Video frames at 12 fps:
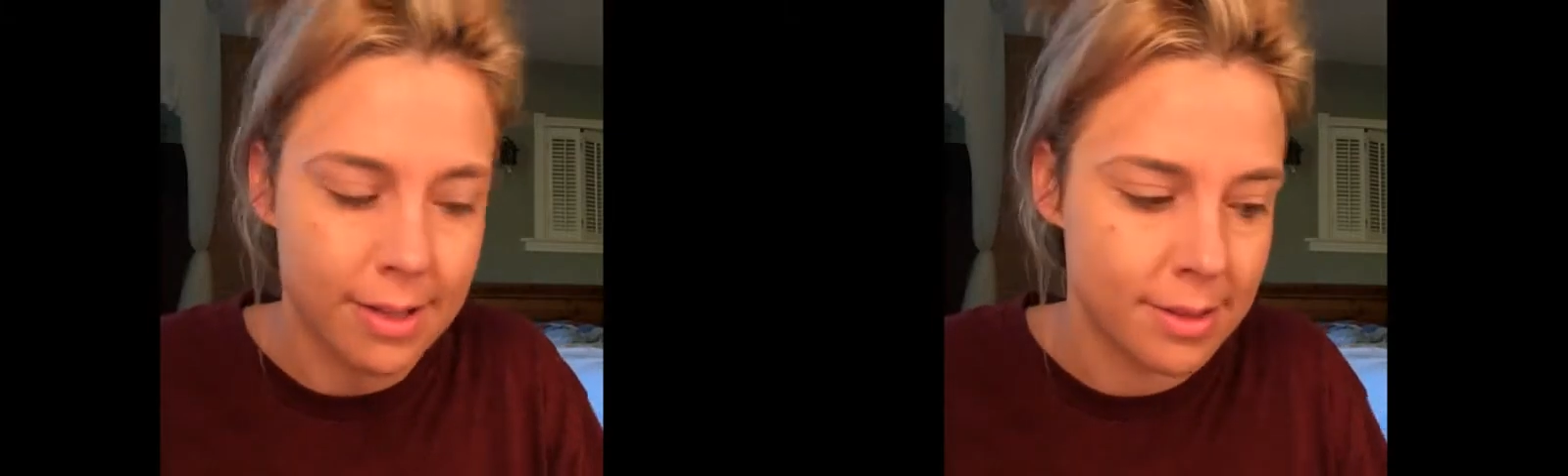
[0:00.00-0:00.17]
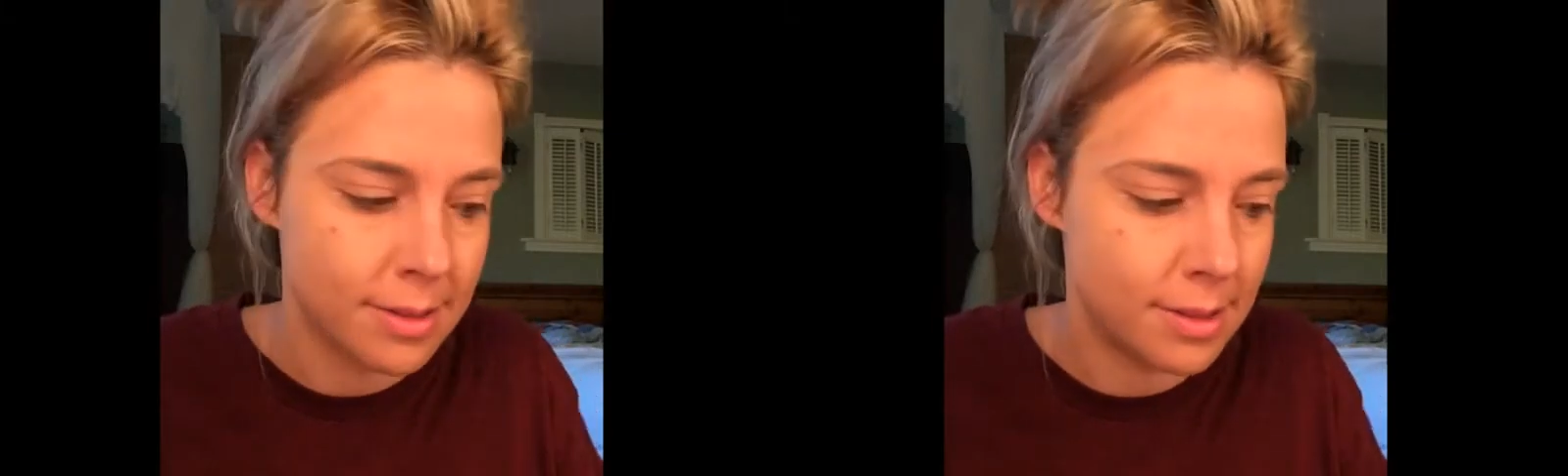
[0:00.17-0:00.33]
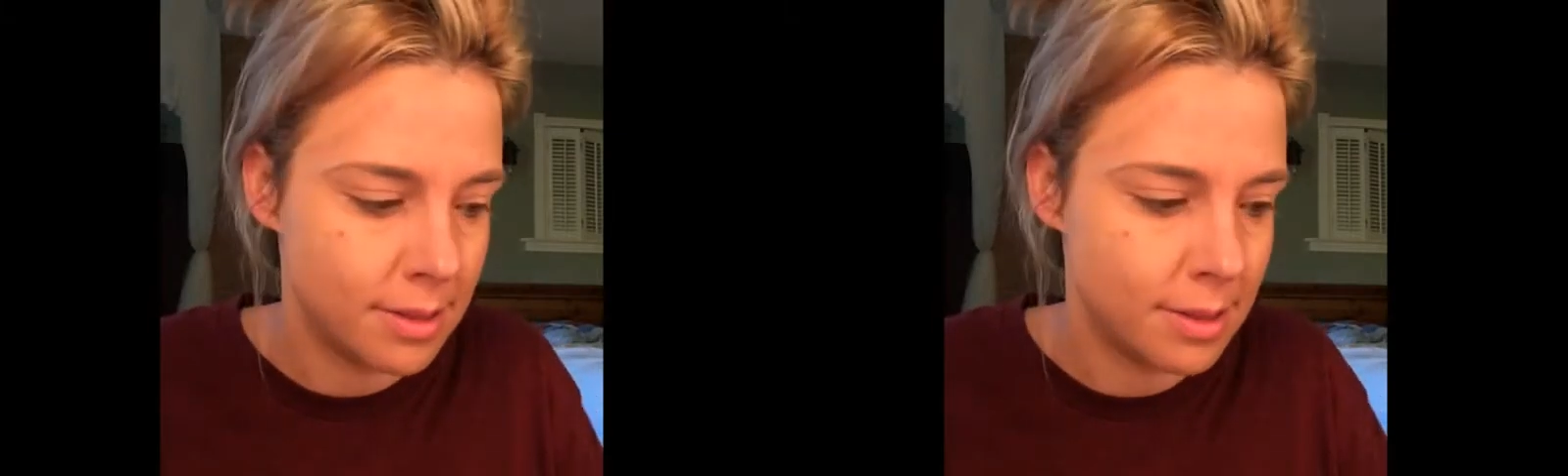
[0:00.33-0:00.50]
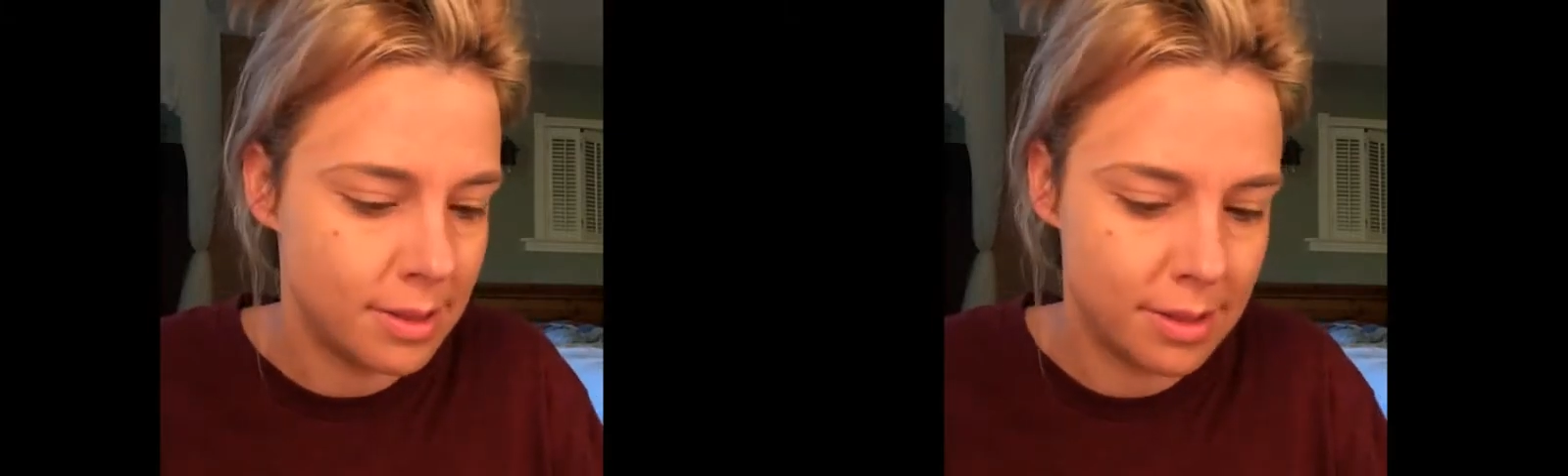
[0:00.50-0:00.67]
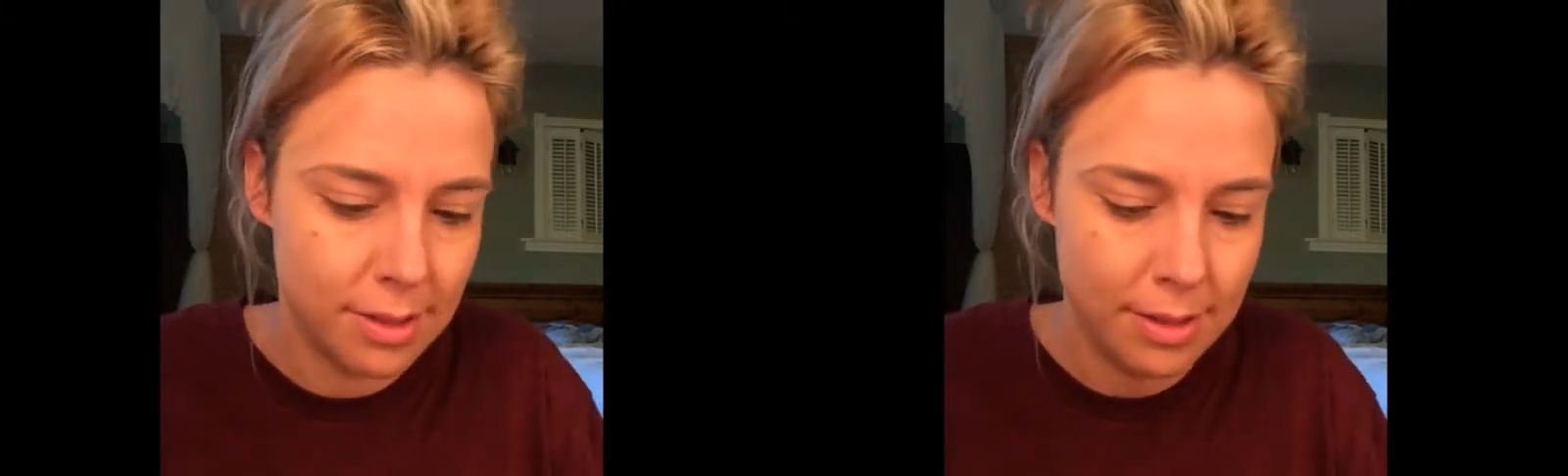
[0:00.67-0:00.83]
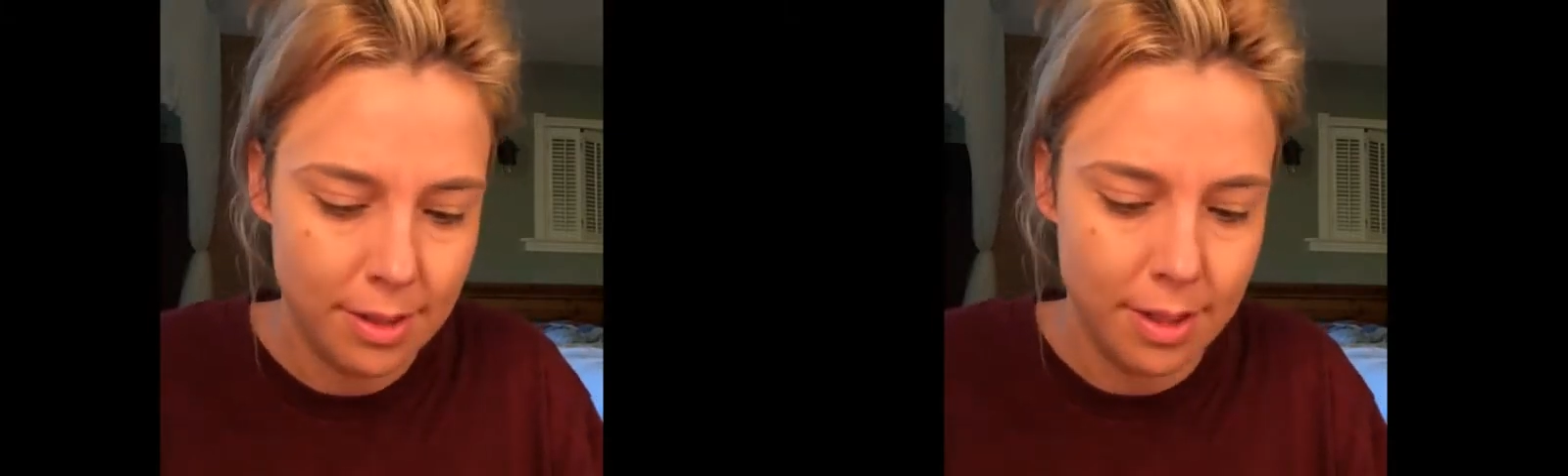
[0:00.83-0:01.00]
and
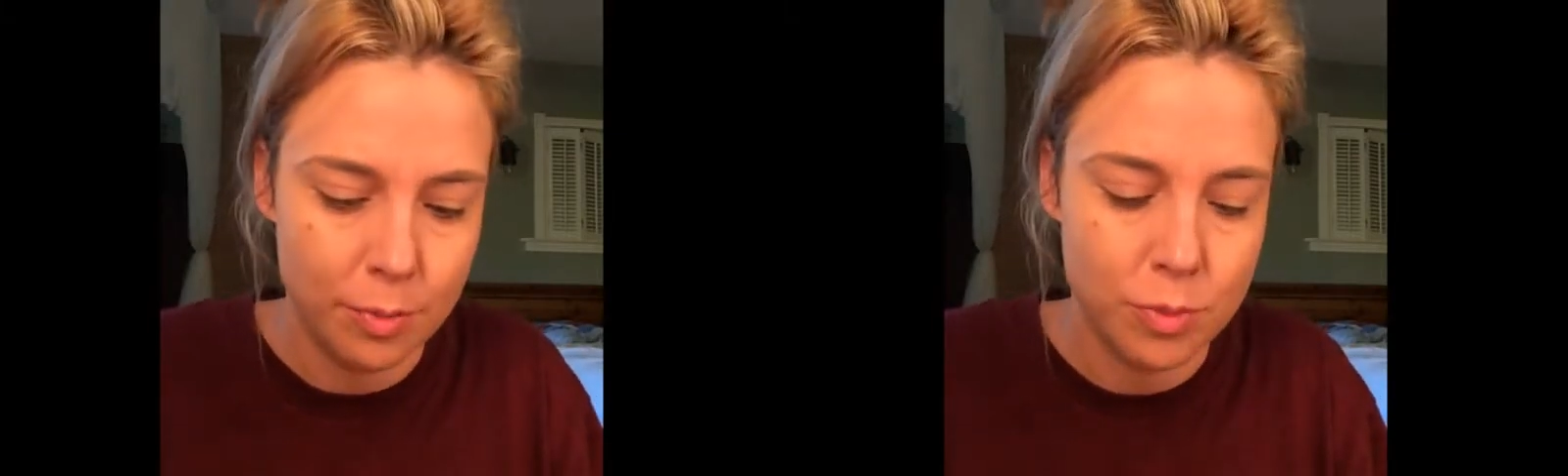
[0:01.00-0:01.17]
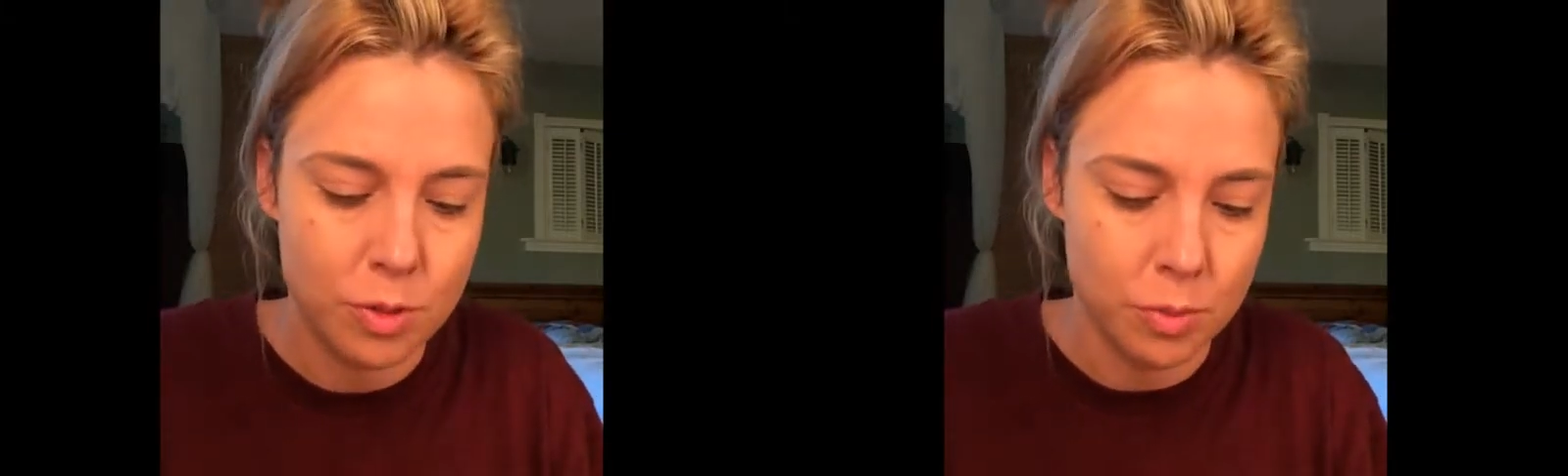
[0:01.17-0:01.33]
help